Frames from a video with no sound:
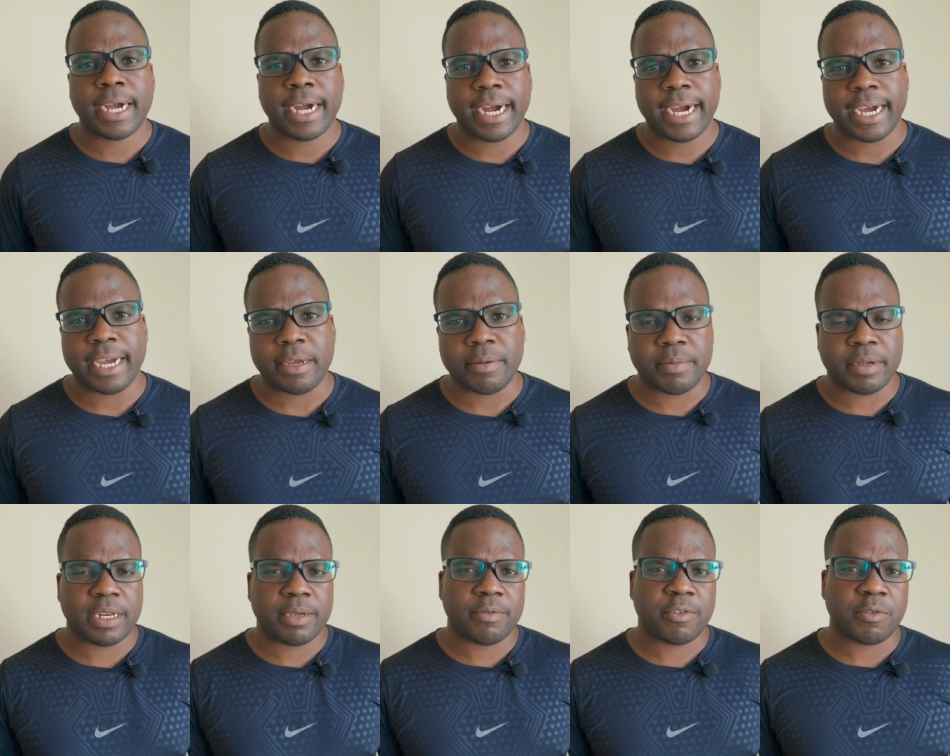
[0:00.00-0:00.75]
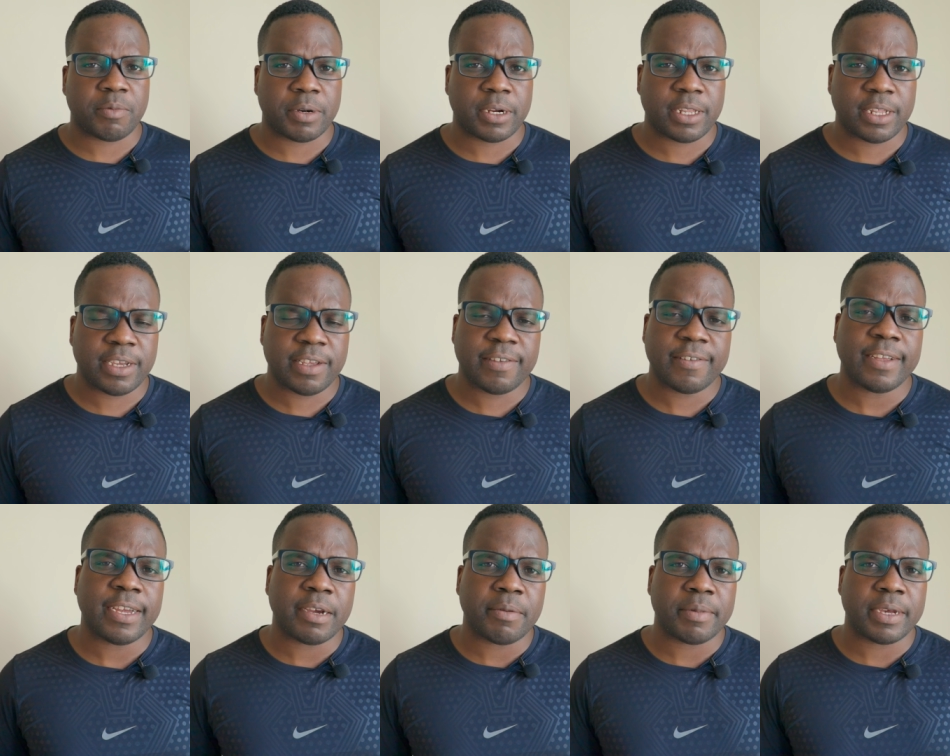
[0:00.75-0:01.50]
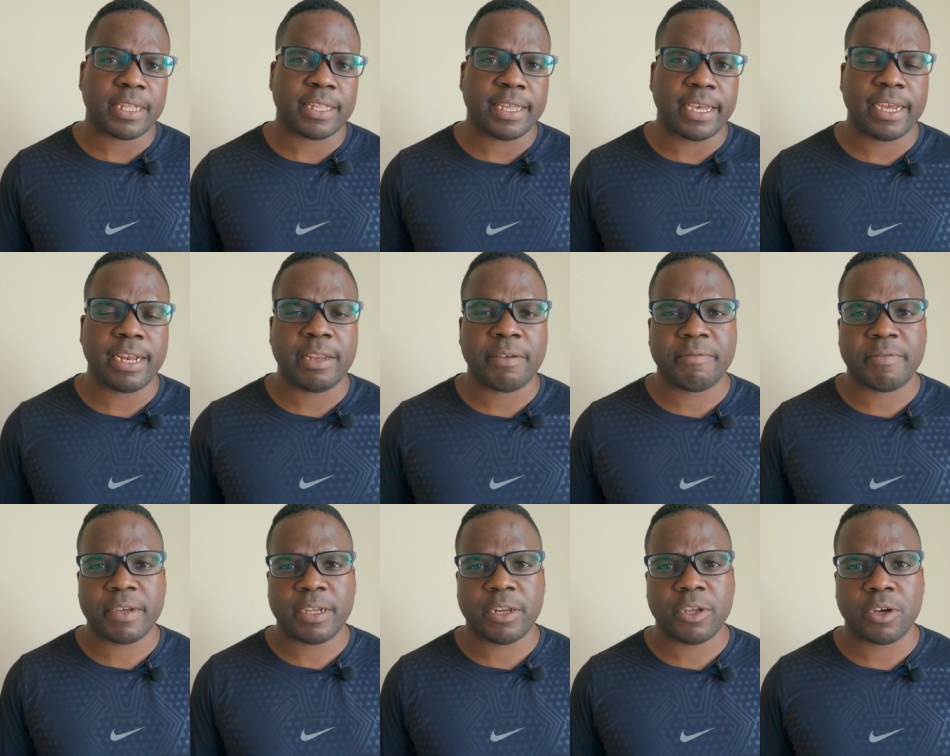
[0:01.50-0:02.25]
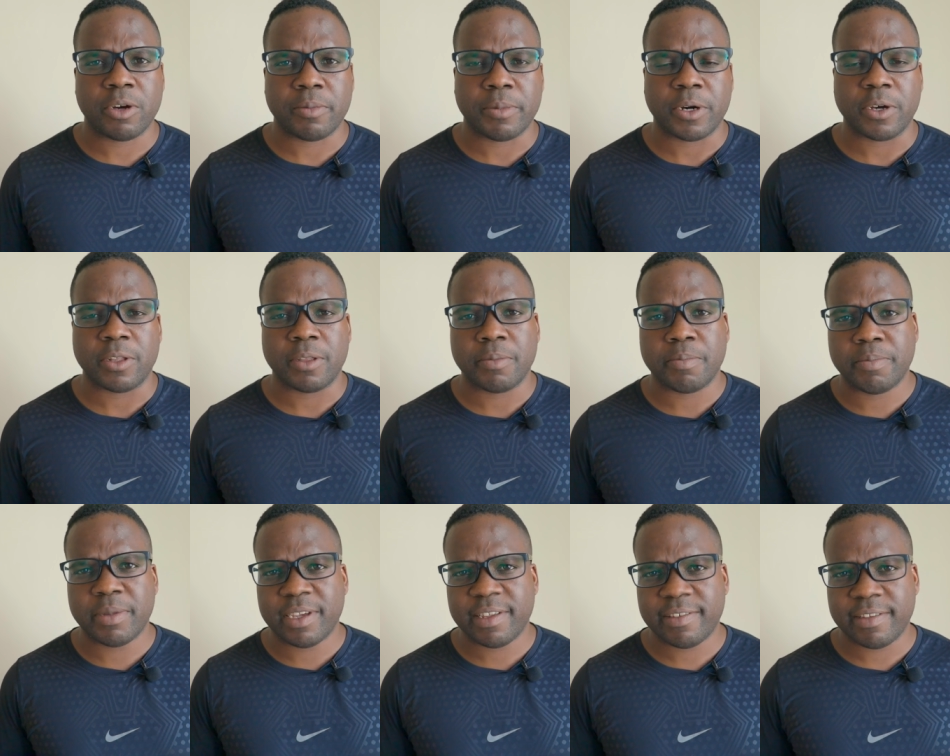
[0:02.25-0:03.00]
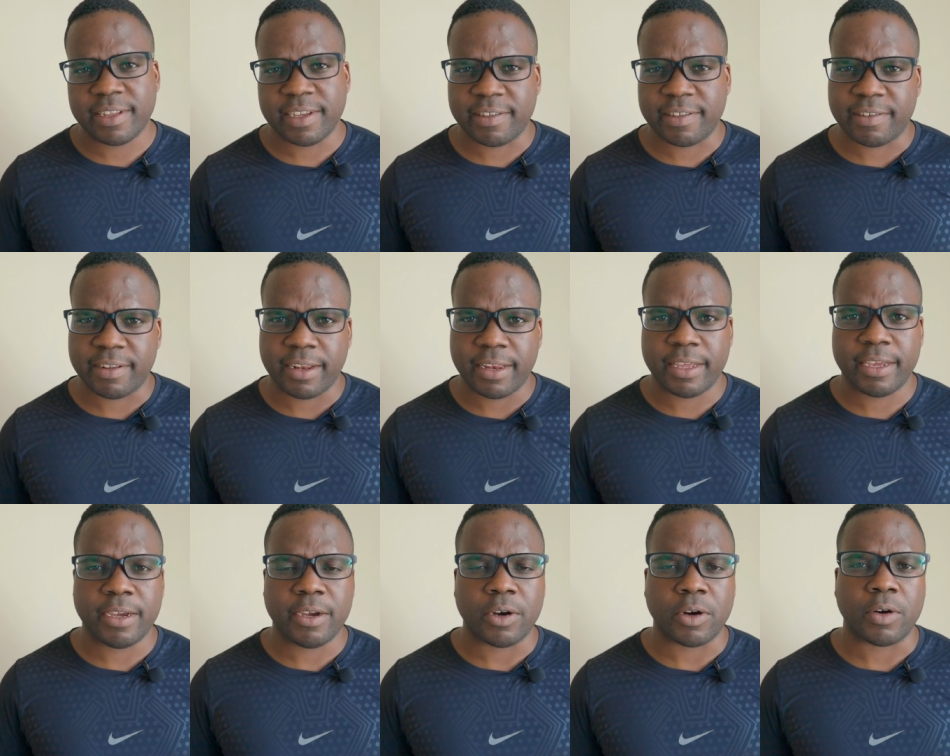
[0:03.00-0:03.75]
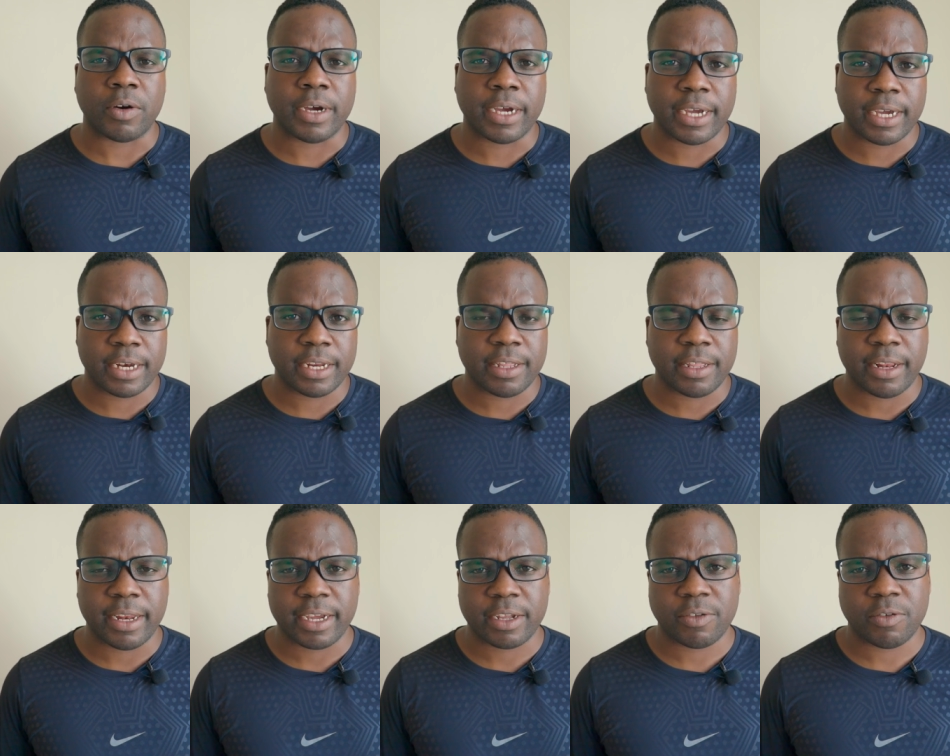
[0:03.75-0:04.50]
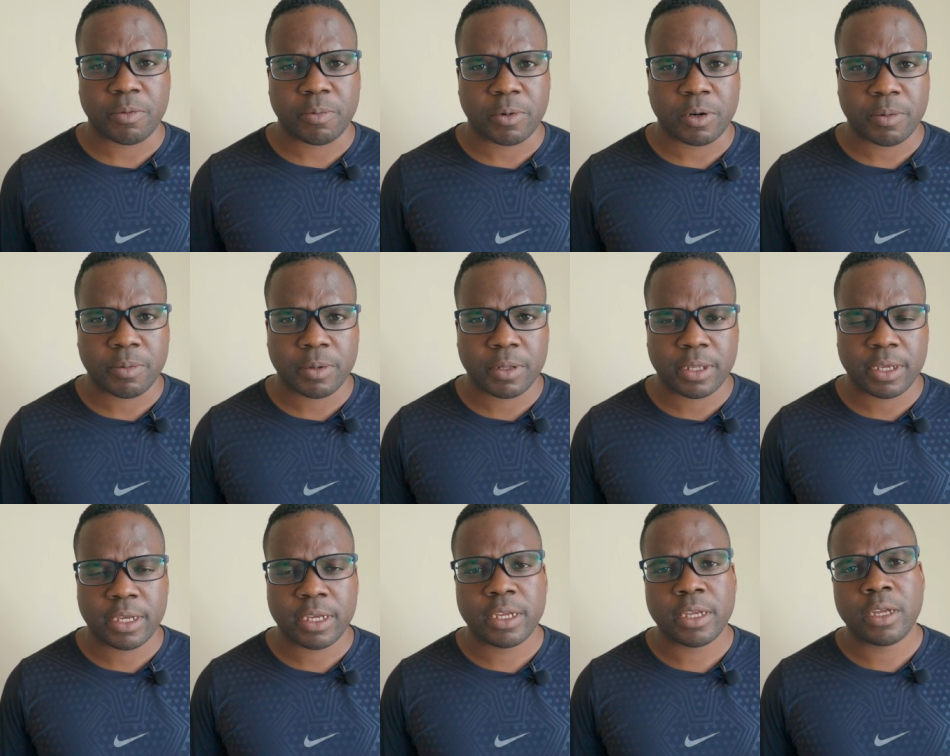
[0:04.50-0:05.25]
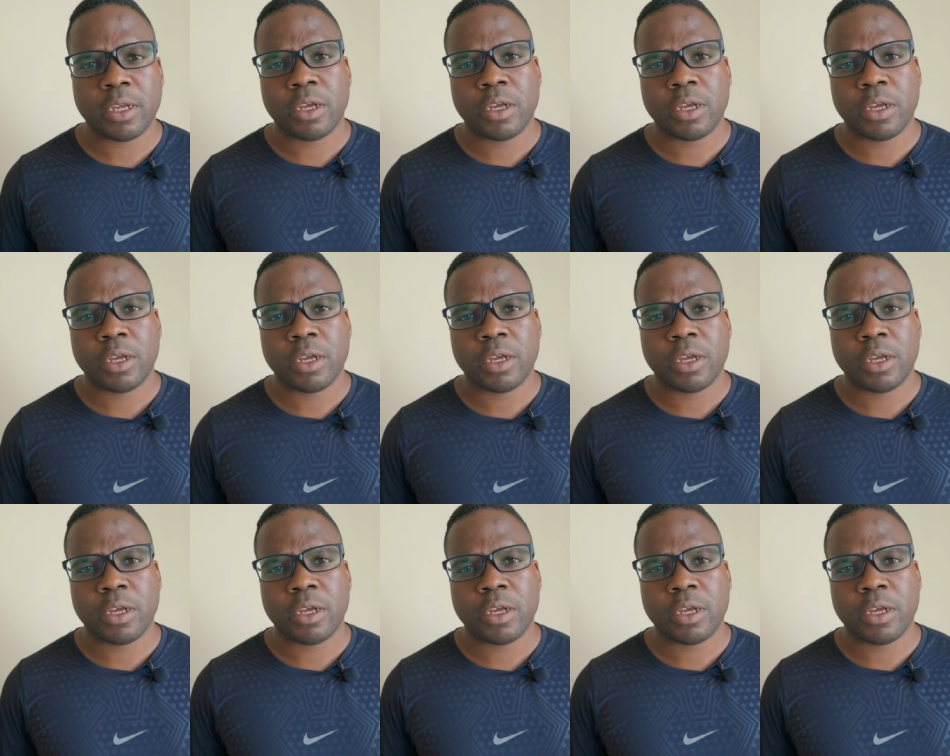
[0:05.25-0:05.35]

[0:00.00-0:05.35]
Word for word: Hi, my name is Martis. I make daily video about business, legal and intellectual property.